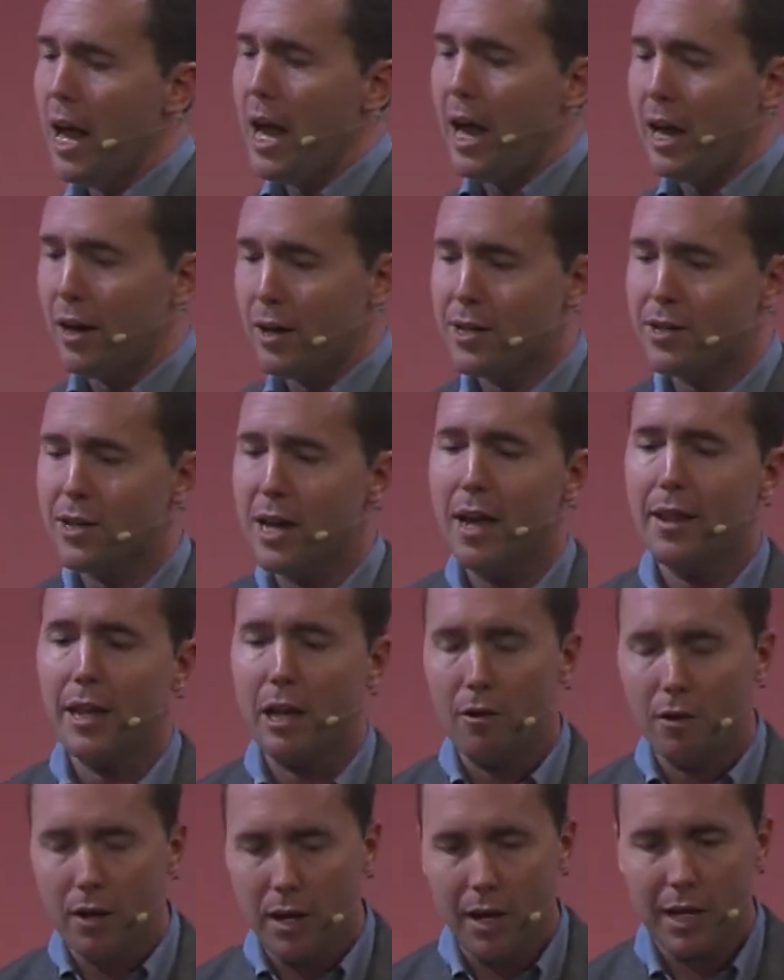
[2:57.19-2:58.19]
And I sat there
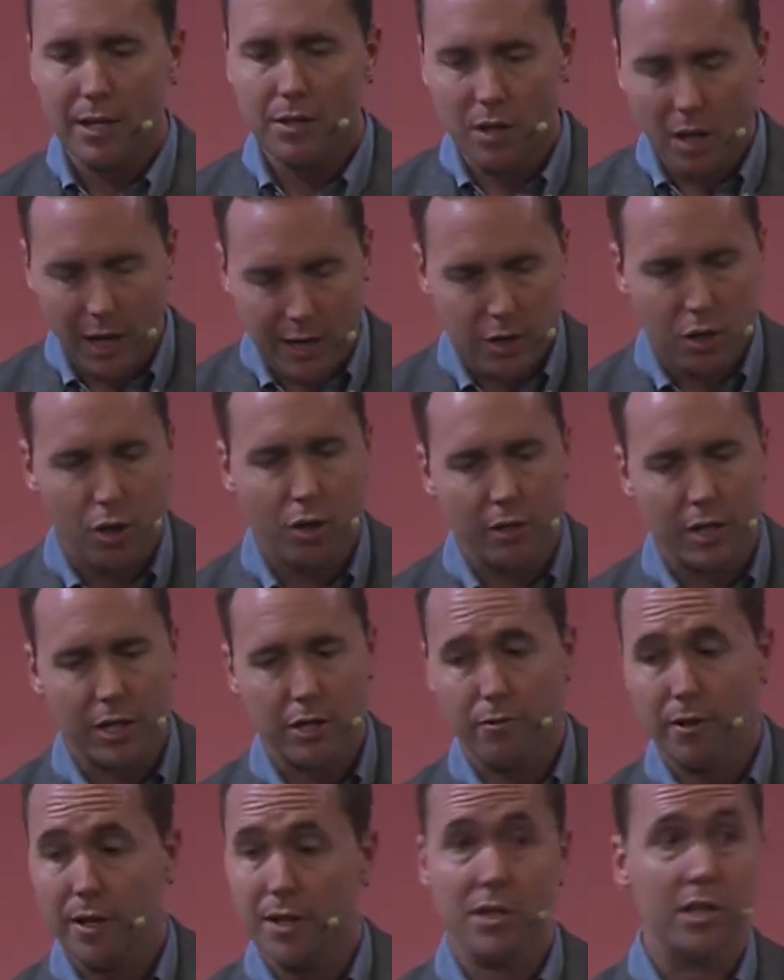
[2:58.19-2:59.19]
and I took this
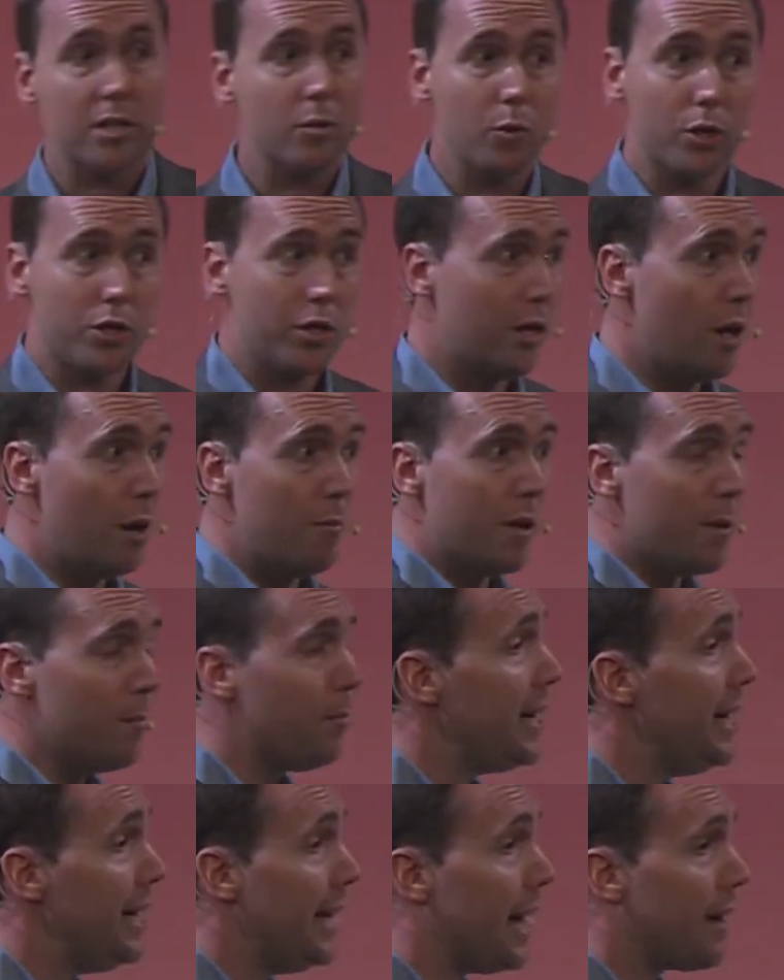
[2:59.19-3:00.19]
criticism, which had come
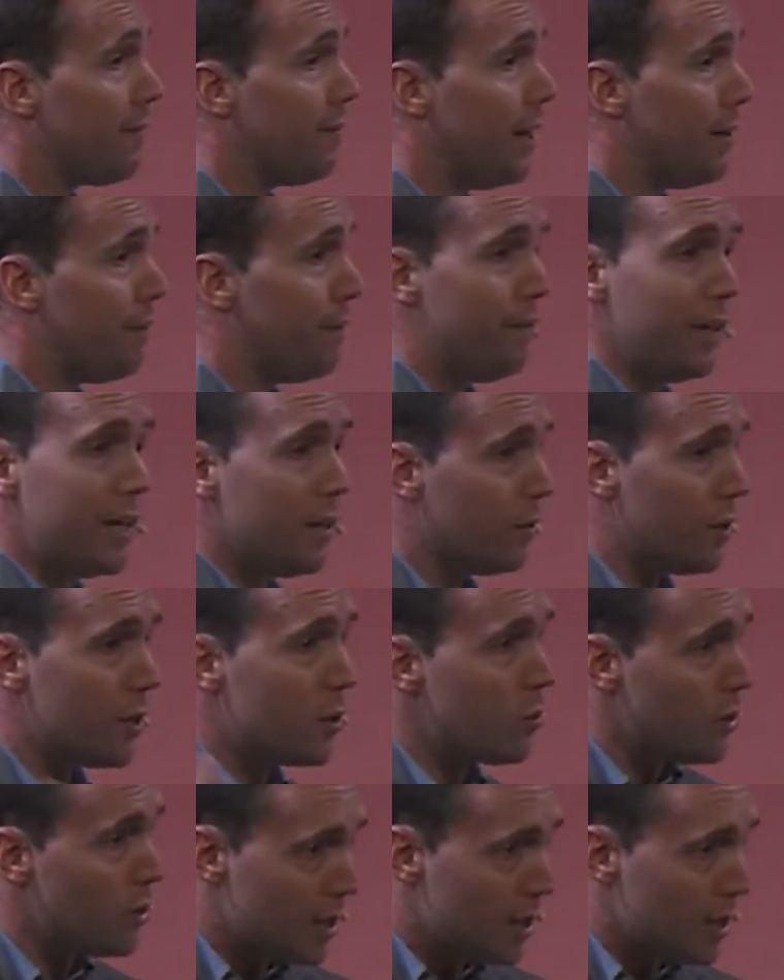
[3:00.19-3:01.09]
completely out of left field. This was